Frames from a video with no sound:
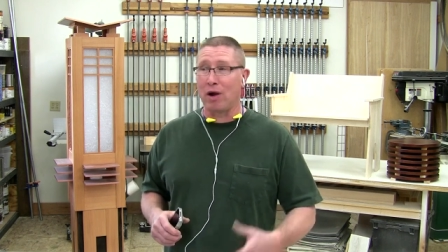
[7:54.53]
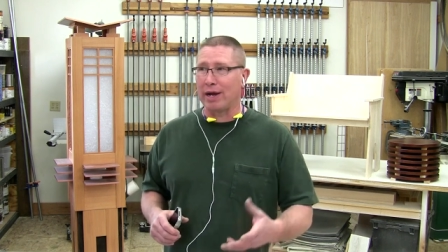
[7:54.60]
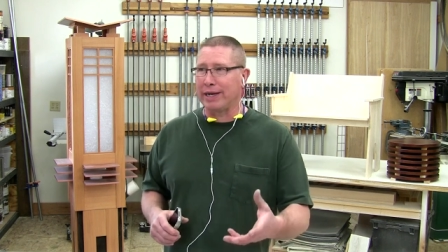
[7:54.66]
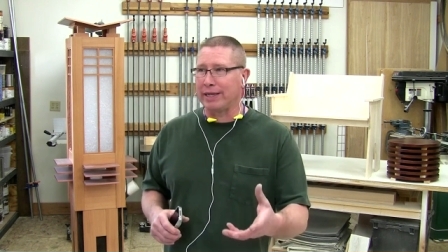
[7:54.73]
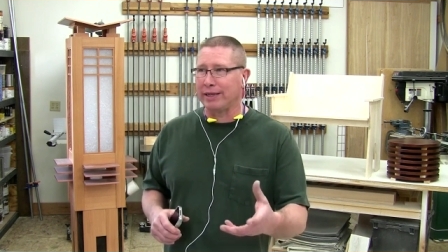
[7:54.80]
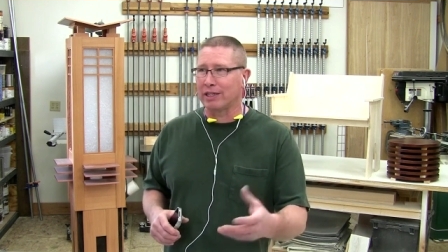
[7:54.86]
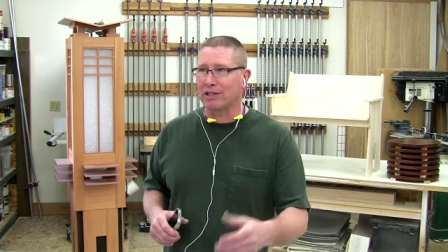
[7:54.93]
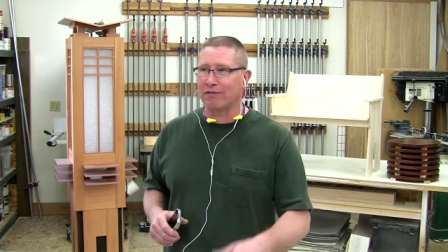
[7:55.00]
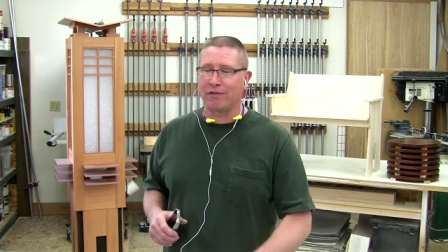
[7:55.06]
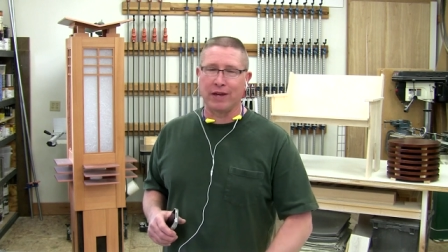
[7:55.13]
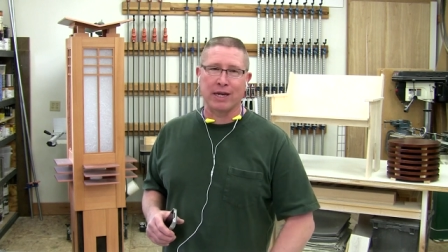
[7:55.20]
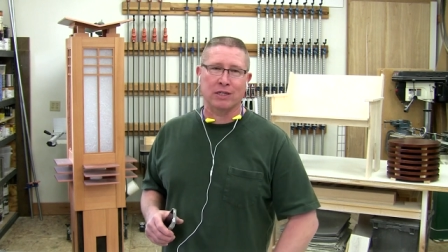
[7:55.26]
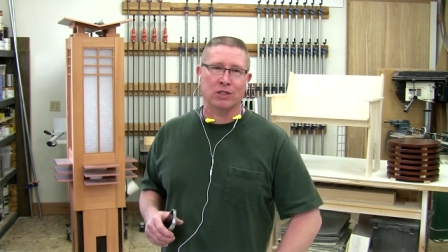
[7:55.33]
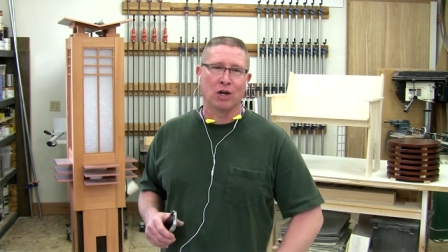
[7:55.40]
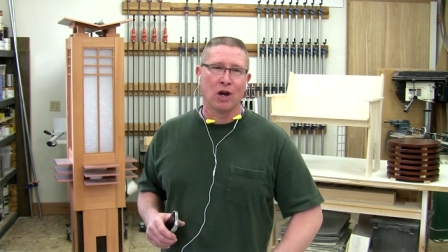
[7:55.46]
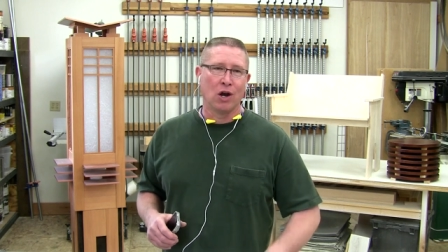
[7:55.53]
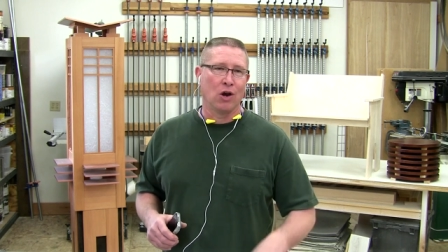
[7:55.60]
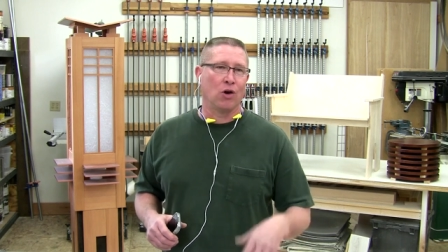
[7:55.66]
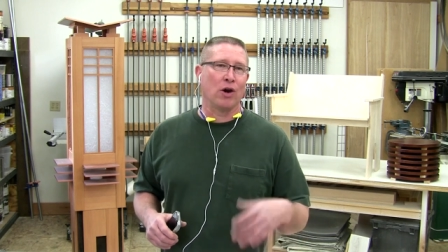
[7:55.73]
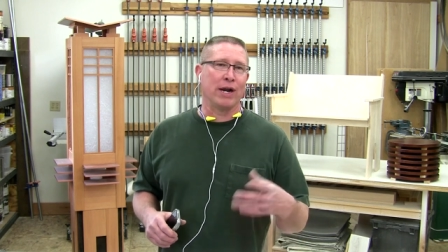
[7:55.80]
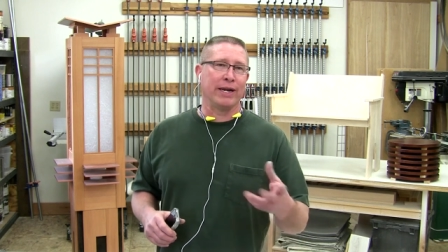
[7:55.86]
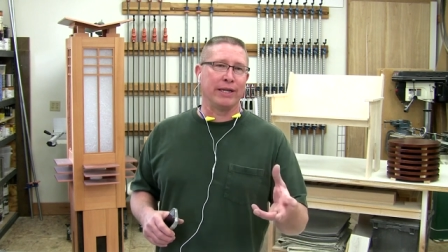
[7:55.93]
I need this fixed
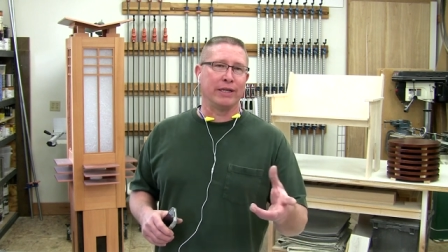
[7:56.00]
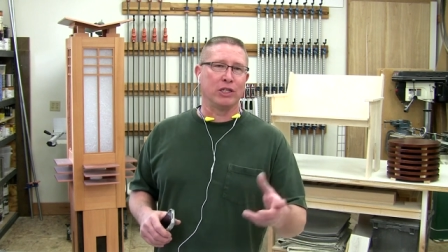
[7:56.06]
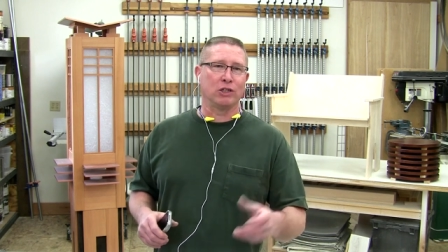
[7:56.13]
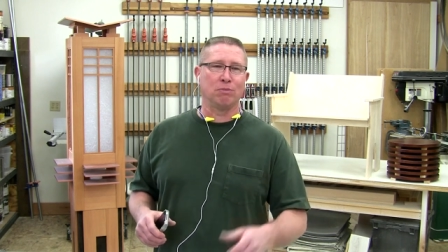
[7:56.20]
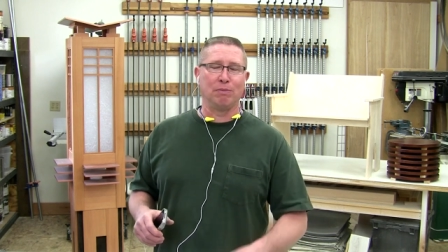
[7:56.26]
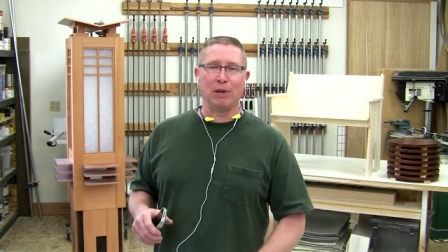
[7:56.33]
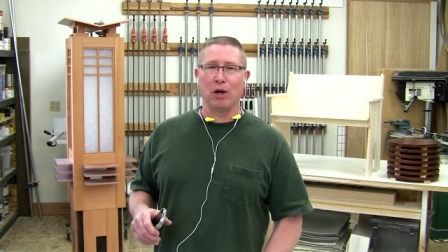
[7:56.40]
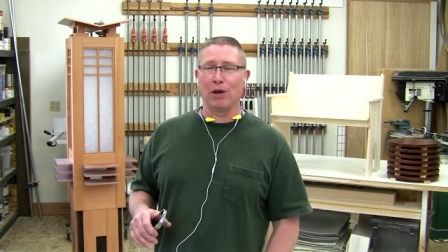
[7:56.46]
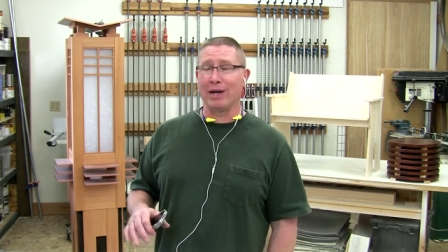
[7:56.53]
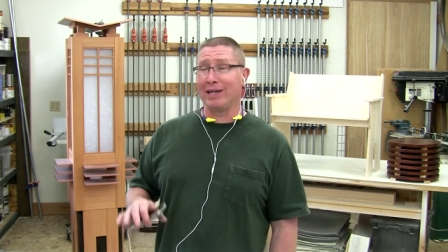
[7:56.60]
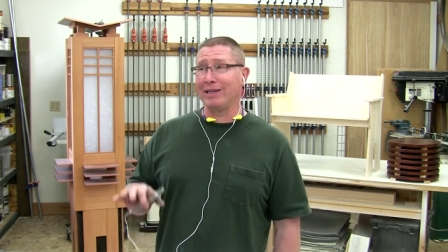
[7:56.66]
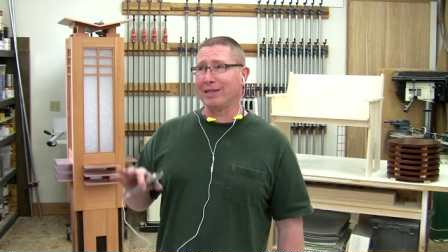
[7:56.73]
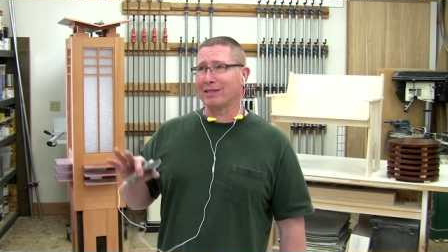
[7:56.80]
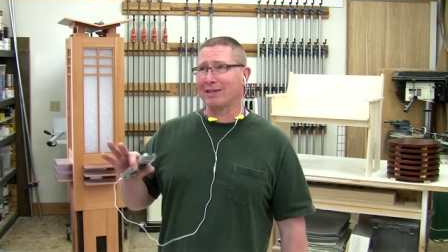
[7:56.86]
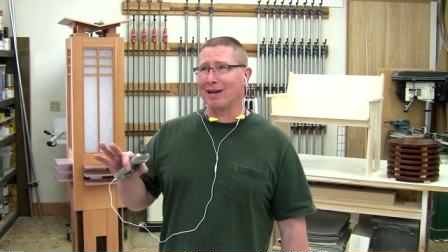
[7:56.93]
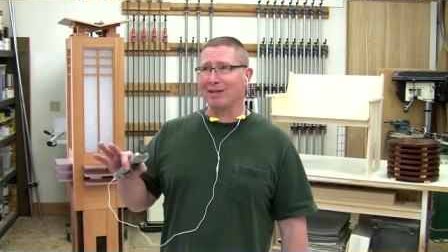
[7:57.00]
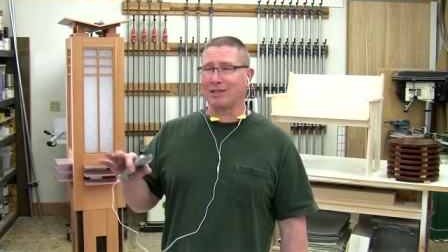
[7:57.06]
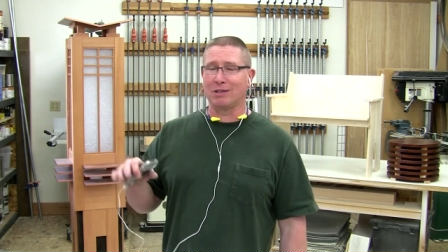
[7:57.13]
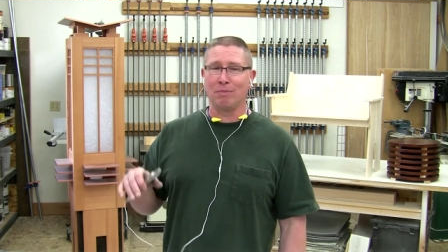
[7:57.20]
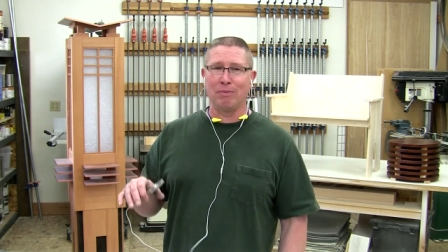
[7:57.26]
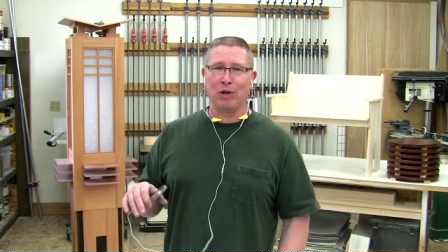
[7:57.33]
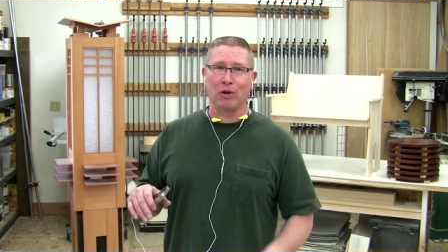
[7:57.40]
or I need this build, I need this
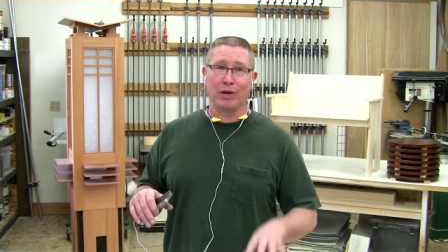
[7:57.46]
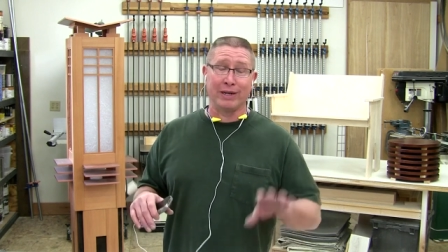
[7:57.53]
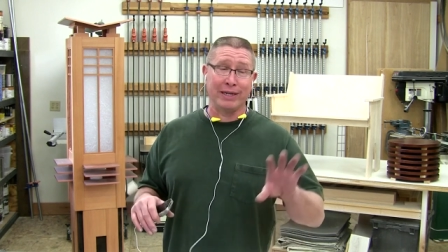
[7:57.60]
custom build.